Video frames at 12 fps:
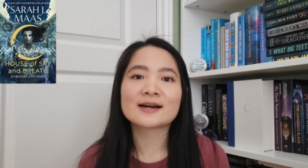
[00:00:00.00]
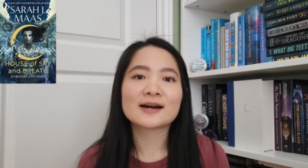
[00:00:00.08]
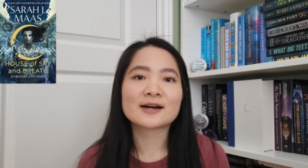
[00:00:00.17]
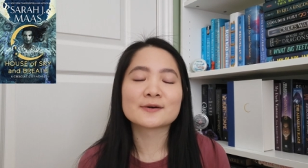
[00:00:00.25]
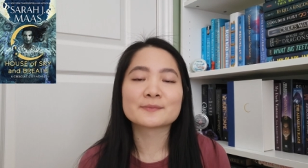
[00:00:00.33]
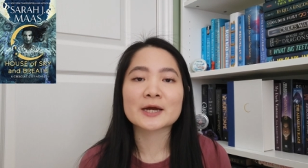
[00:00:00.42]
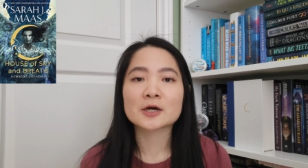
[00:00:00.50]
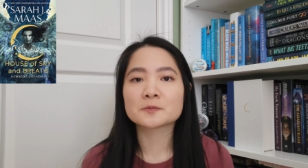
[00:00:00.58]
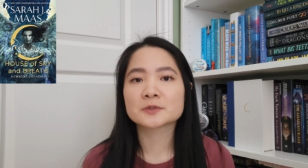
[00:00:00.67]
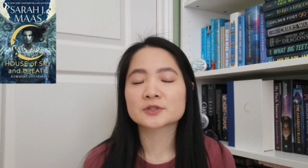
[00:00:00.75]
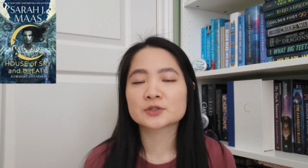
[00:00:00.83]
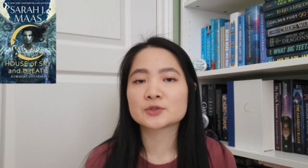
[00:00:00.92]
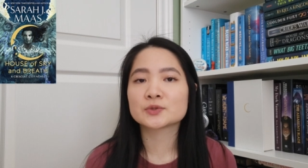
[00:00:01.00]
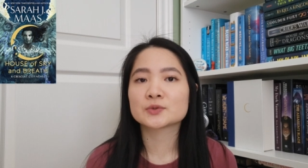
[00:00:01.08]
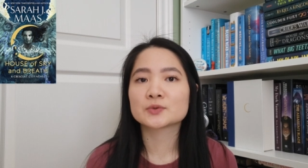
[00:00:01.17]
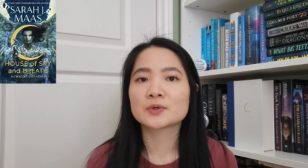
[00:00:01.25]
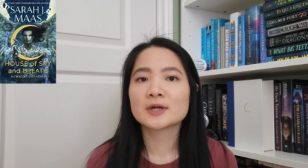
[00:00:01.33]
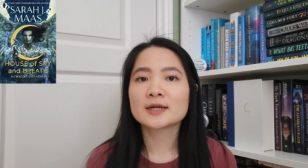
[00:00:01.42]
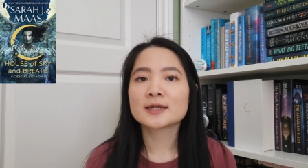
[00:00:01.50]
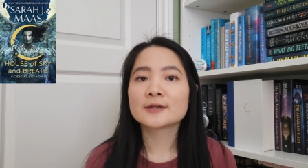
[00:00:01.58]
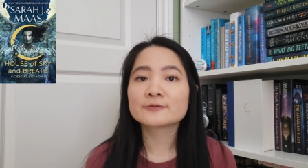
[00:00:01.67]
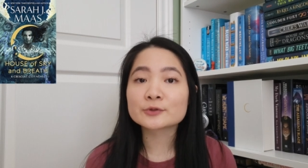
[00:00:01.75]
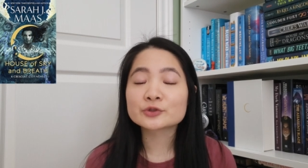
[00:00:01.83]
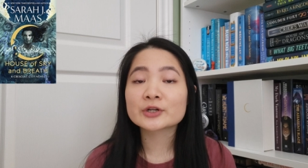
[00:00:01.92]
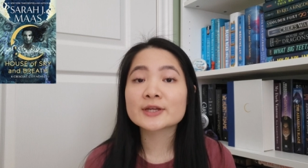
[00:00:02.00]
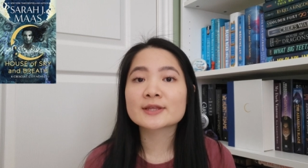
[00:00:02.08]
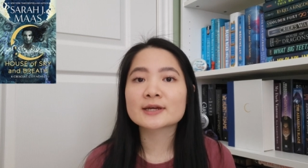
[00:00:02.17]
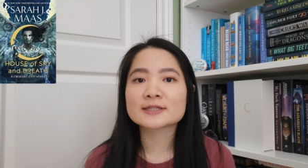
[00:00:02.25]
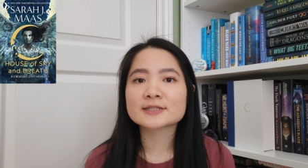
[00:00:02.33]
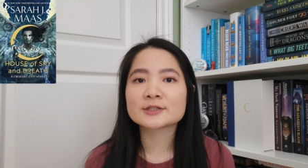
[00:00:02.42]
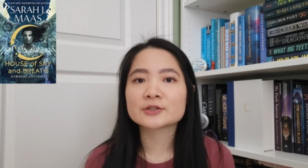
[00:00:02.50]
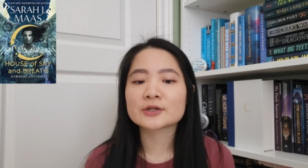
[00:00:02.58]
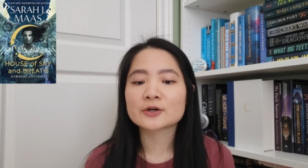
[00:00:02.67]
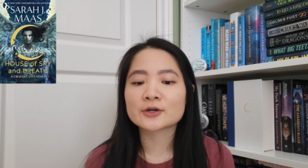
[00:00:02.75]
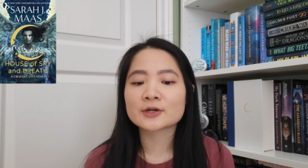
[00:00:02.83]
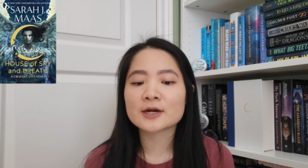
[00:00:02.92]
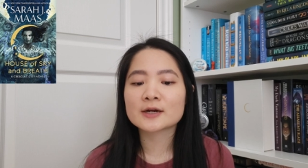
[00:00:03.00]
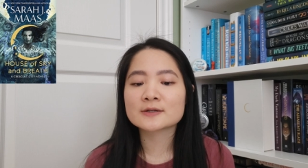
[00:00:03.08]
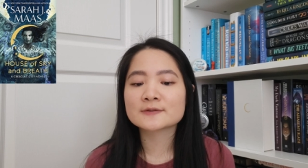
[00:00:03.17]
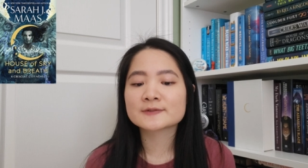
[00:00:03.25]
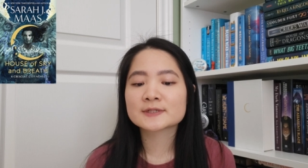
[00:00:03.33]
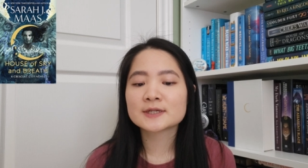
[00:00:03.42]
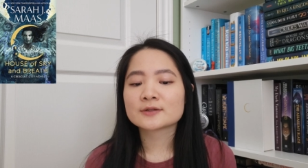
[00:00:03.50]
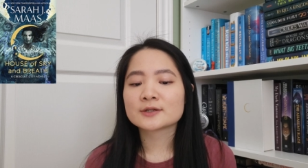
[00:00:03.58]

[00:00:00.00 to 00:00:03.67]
um, helped to infiltrate the Asteri archives.